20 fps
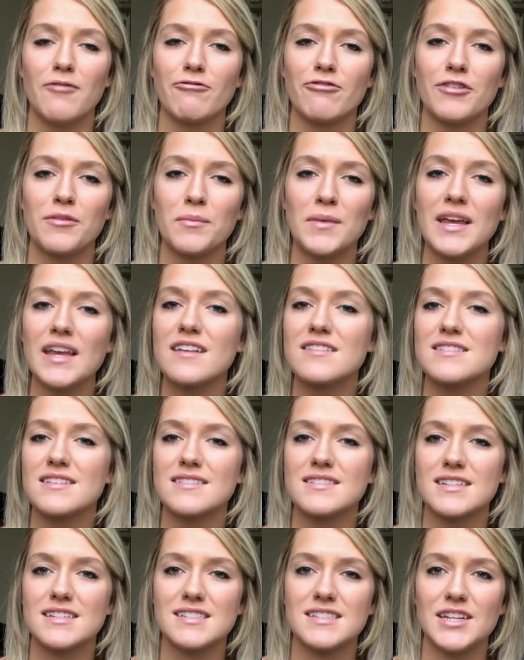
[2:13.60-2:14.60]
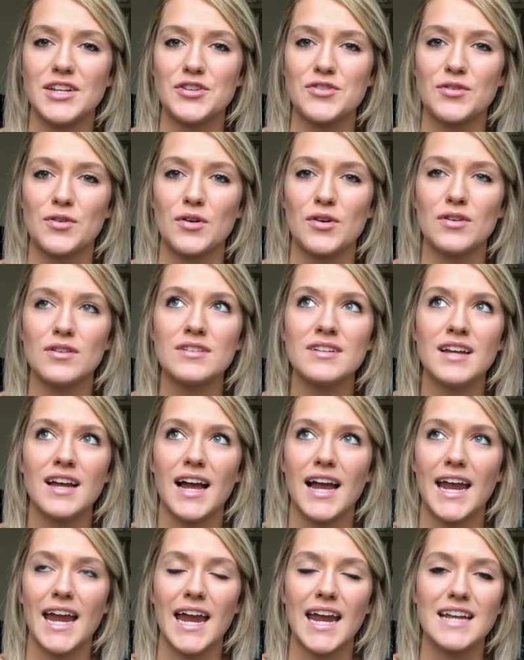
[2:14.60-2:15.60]
For me as a 16-year-old,
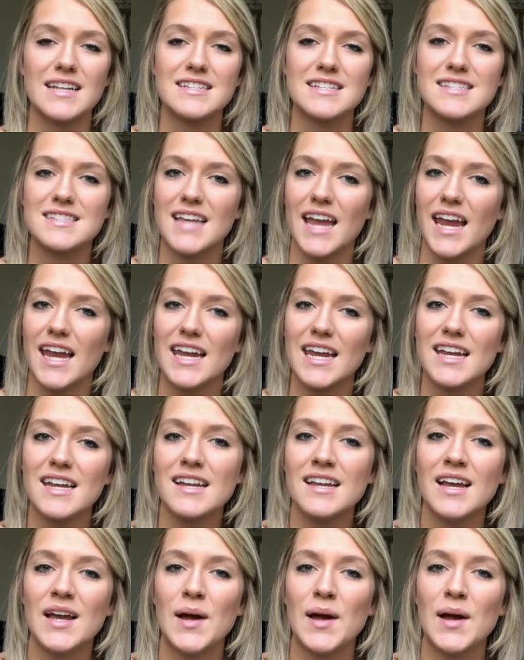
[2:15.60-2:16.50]
I hate to say it,